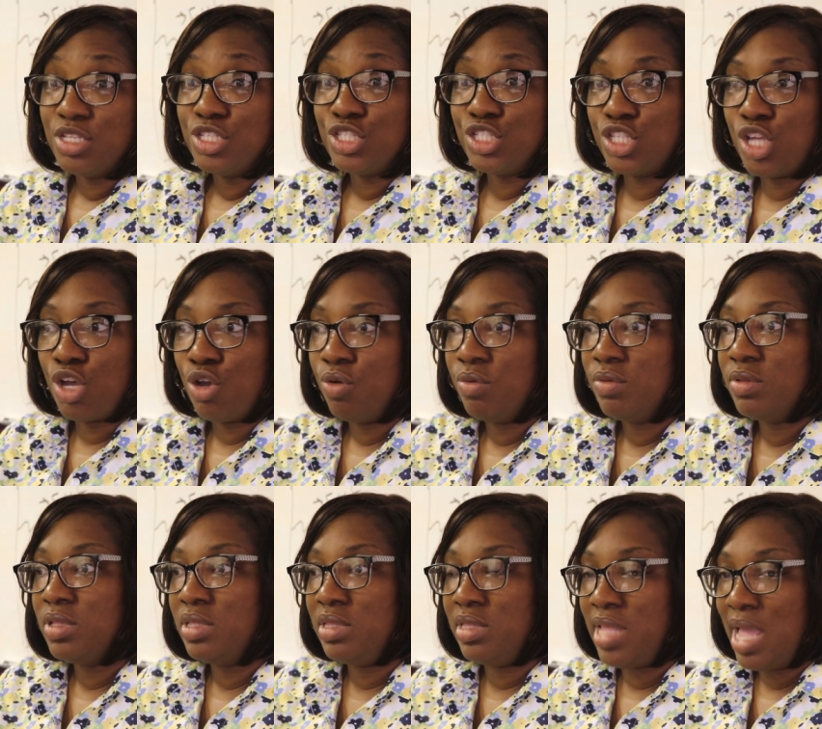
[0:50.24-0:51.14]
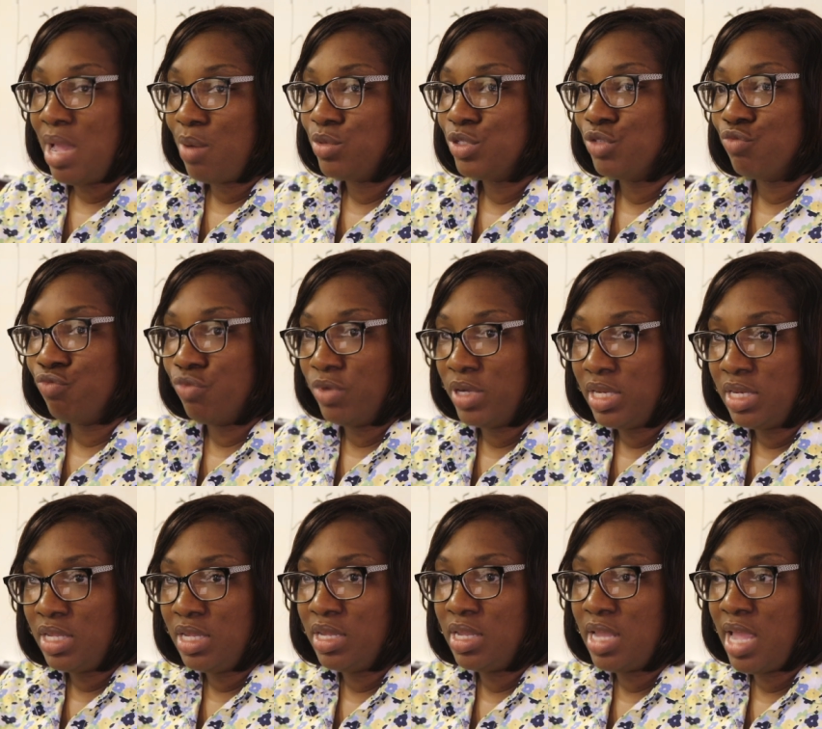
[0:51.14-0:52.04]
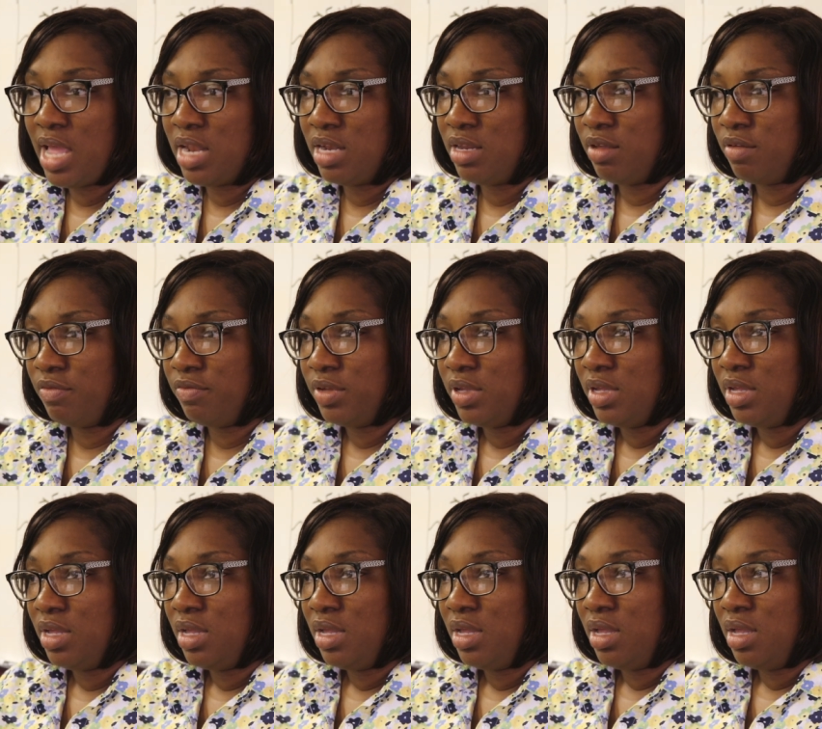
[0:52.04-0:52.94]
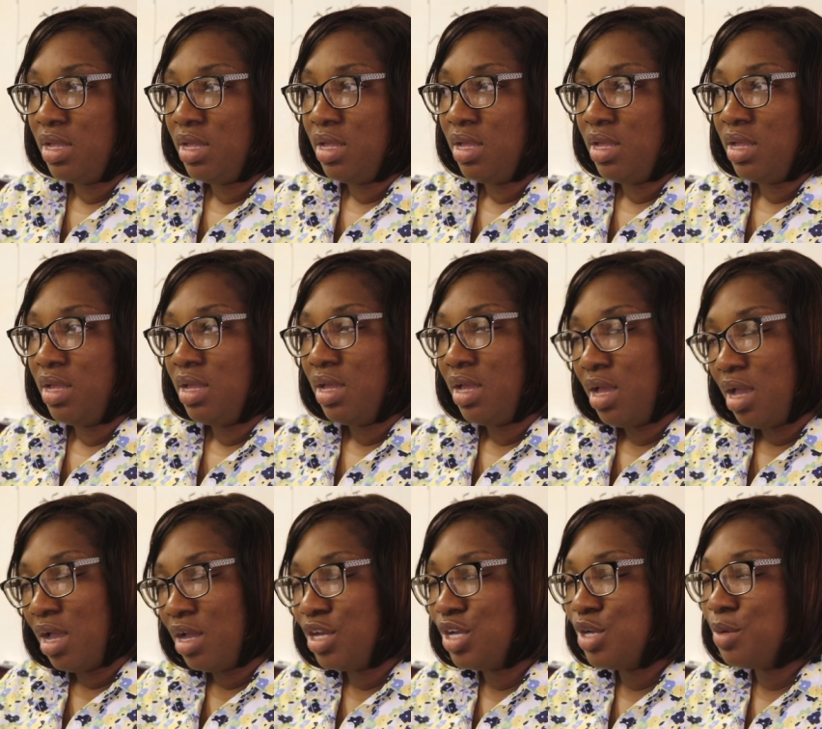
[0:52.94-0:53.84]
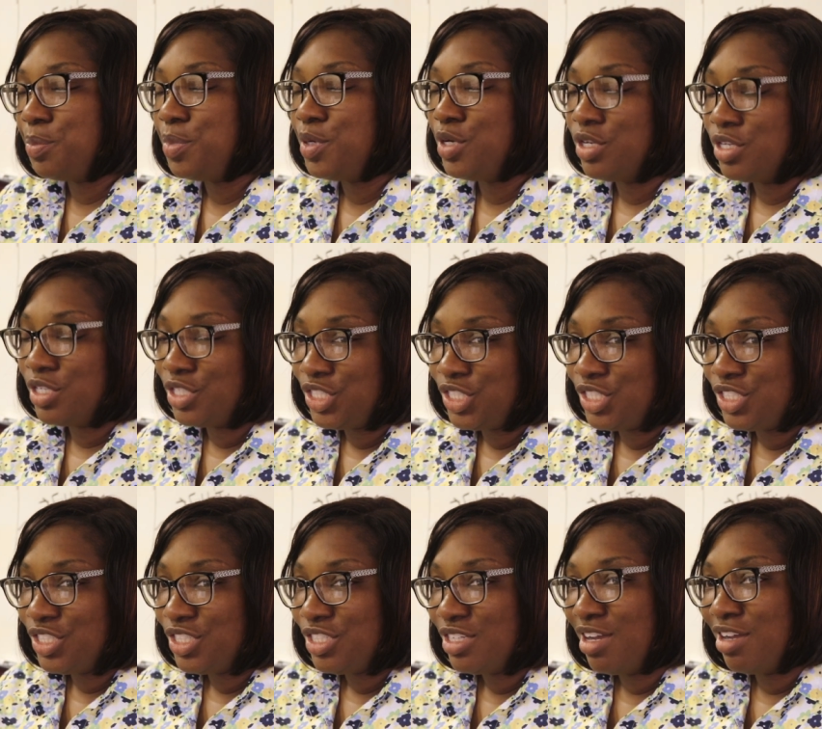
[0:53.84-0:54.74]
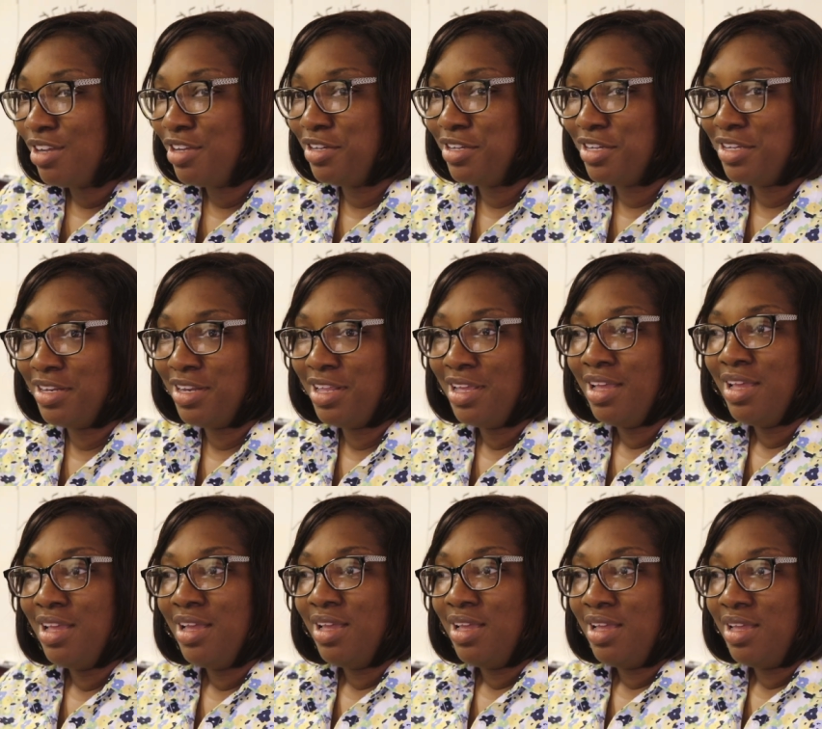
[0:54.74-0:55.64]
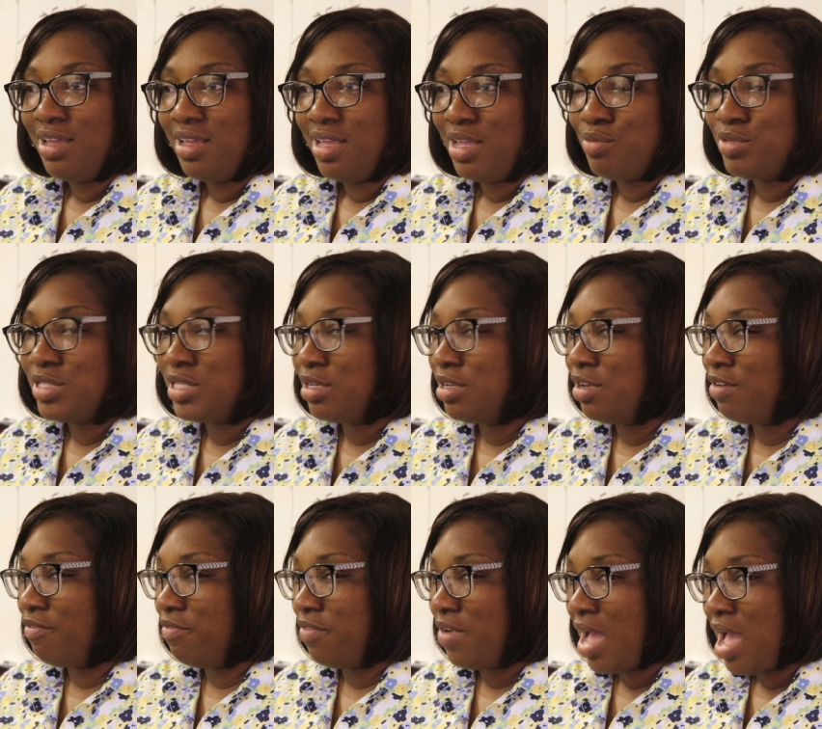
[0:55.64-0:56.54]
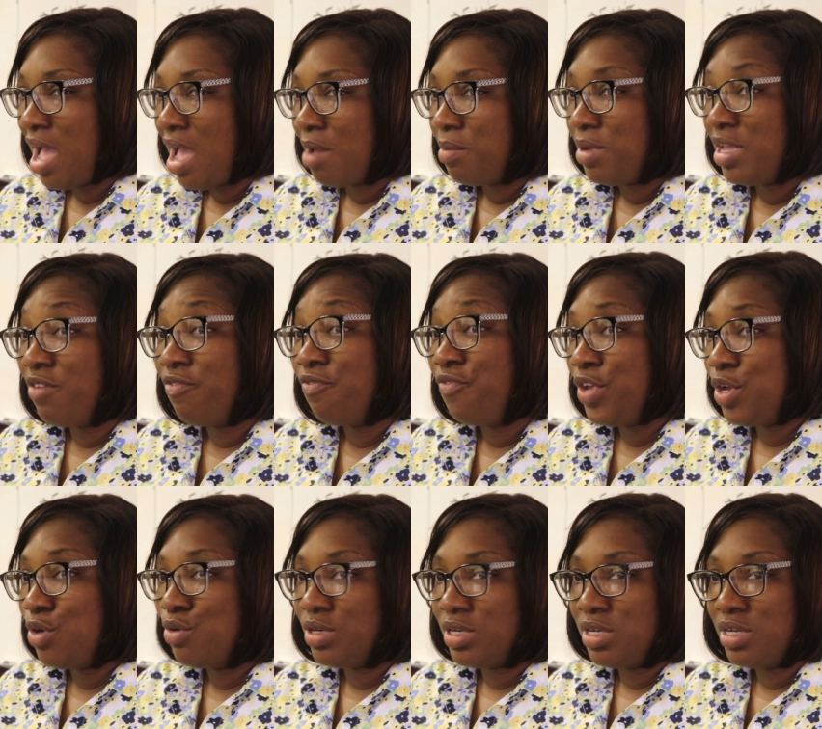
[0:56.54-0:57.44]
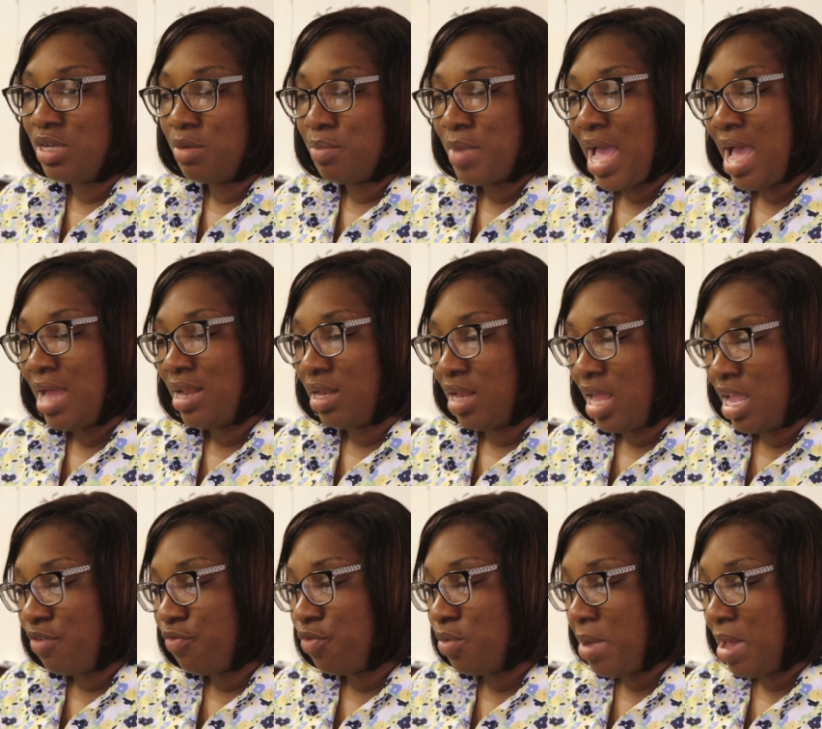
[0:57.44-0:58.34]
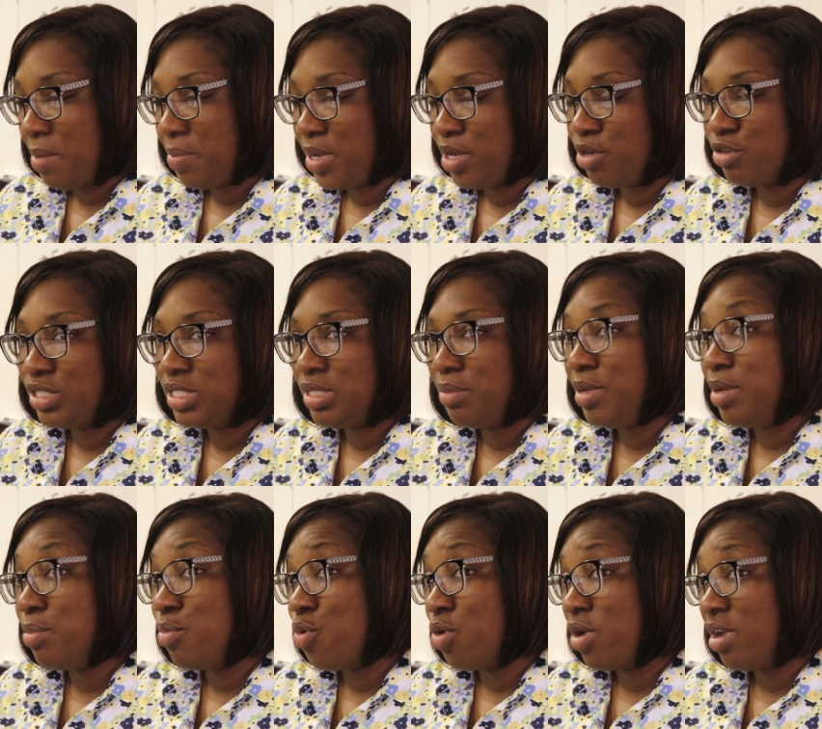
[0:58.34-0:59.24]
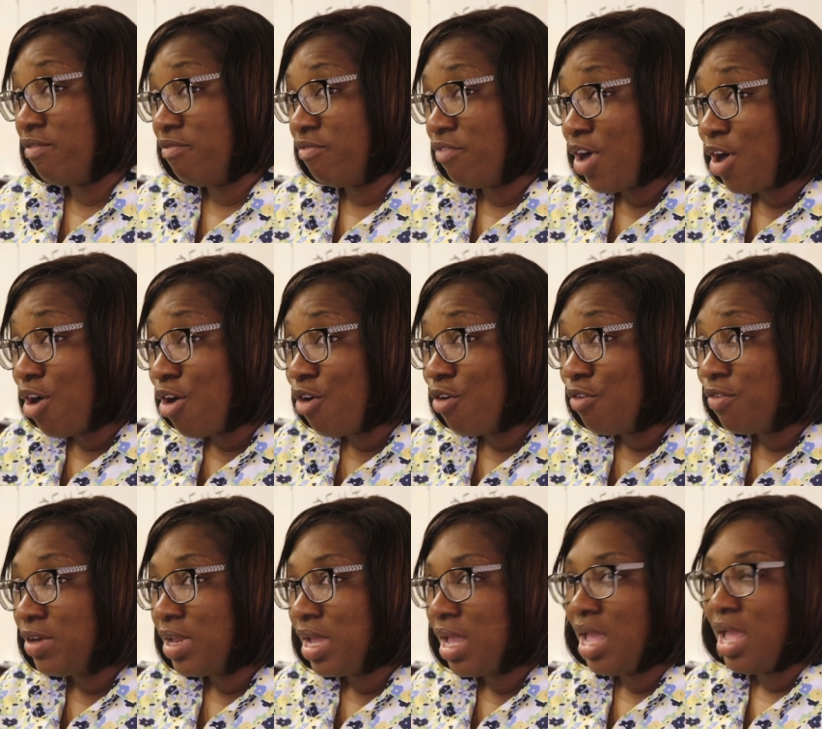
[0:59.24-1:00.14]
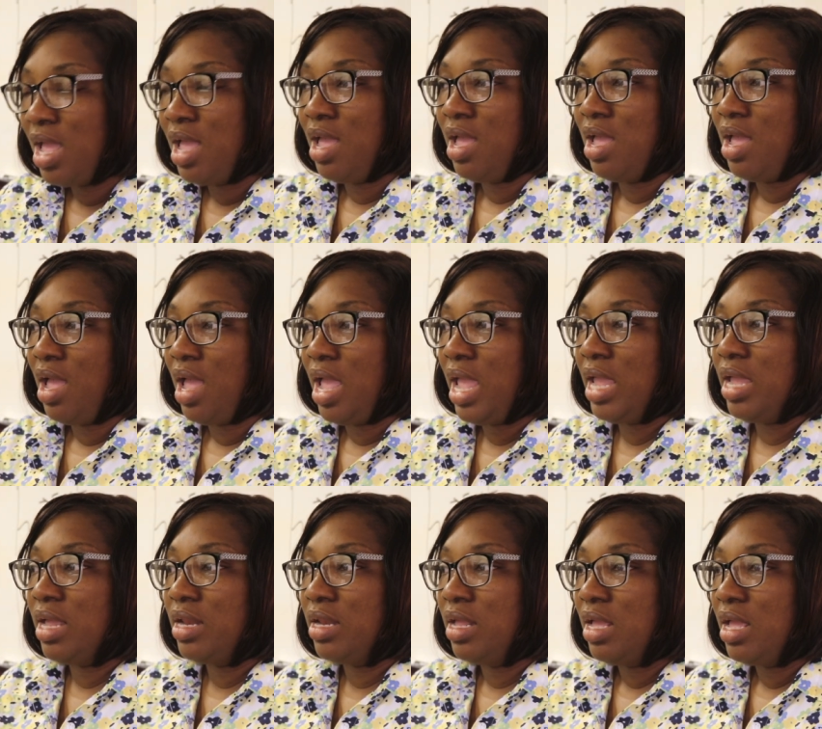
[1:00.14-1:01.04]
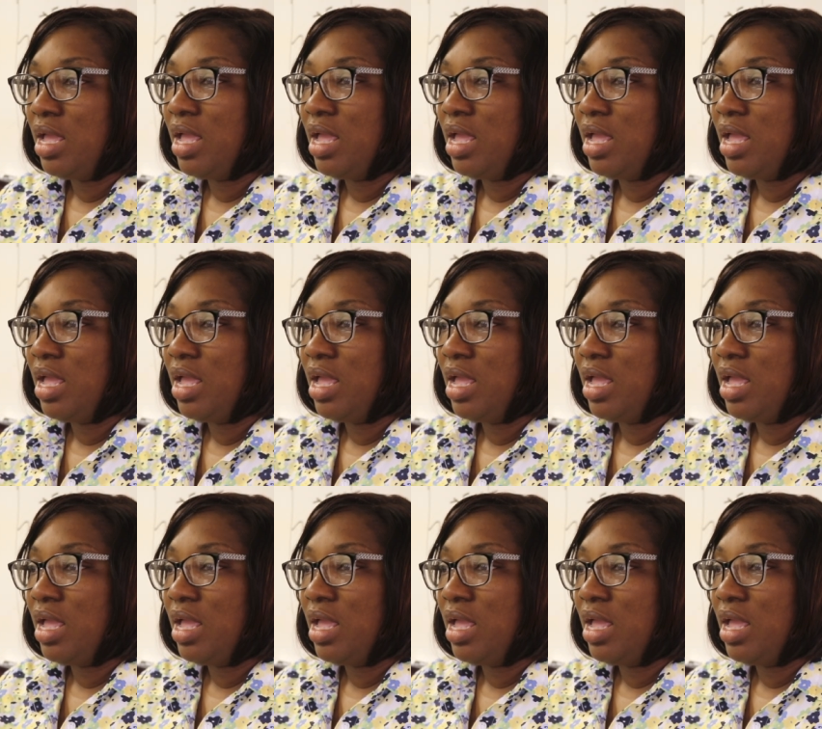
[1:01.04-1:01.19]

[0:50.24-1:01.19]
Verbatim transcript: So that was really kind of a good push, a good, it was a good vibe. It felt good, but I like for my parents to be more involved and